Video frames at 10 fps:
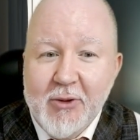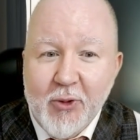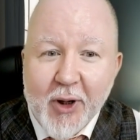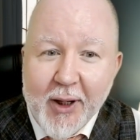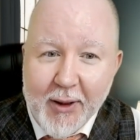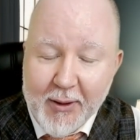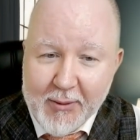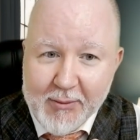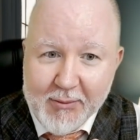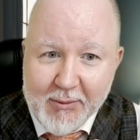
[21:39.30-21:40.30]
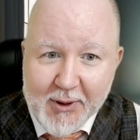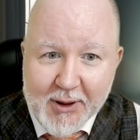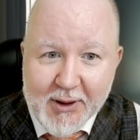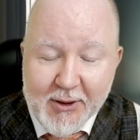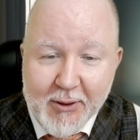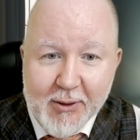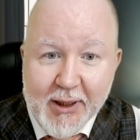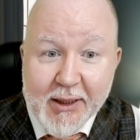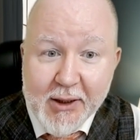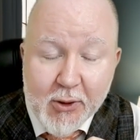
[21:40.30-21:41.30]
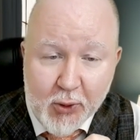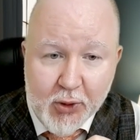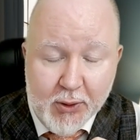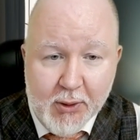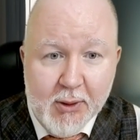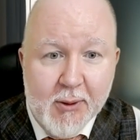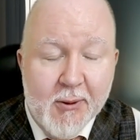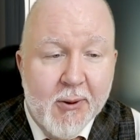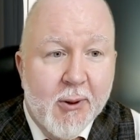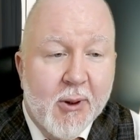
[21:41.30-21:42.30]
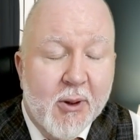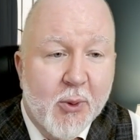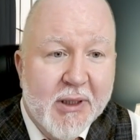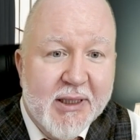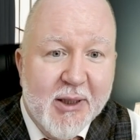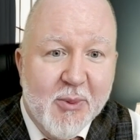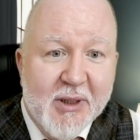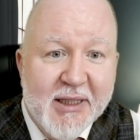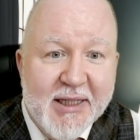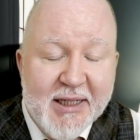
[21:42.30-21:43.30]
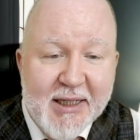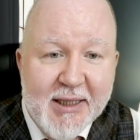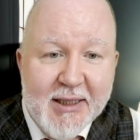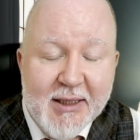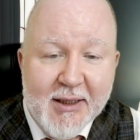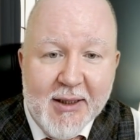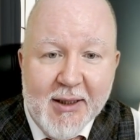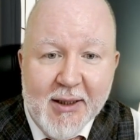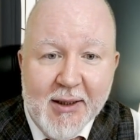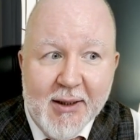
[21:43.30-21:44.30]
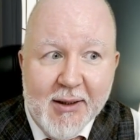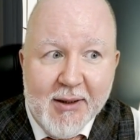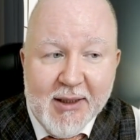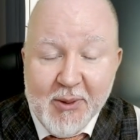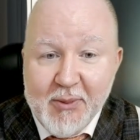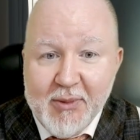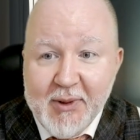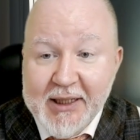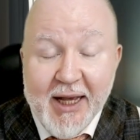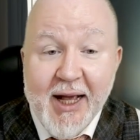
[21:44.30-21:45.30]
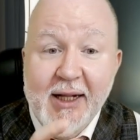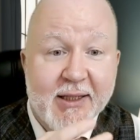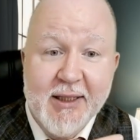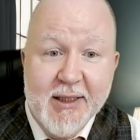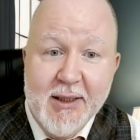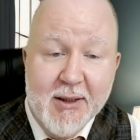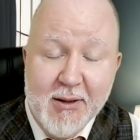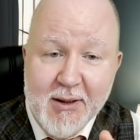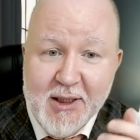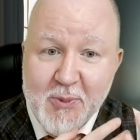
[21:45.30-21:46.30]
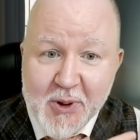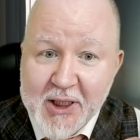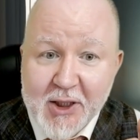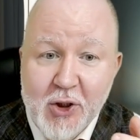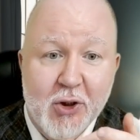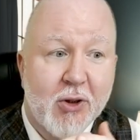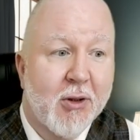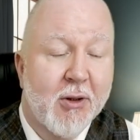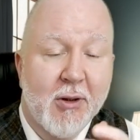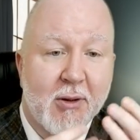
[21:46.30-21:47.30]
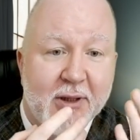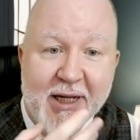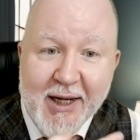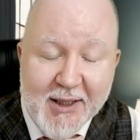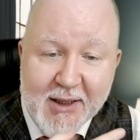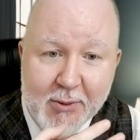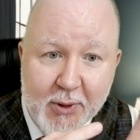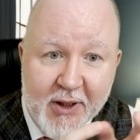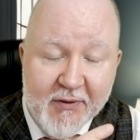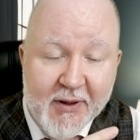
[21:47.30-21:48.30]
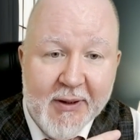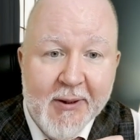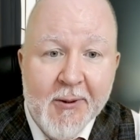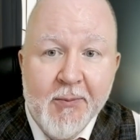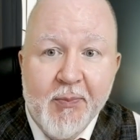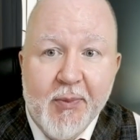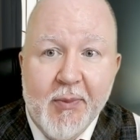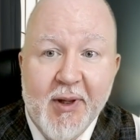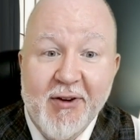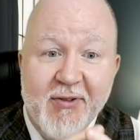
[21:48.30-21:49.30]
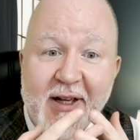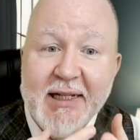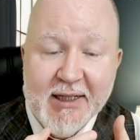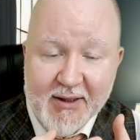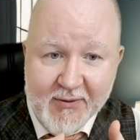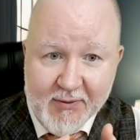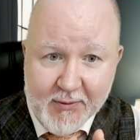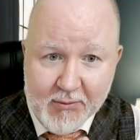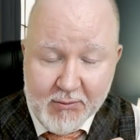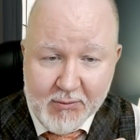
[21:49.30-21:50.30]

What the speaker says: rare, it's not unusual when somebody sees somebody else's speech or text, whatever, offensive,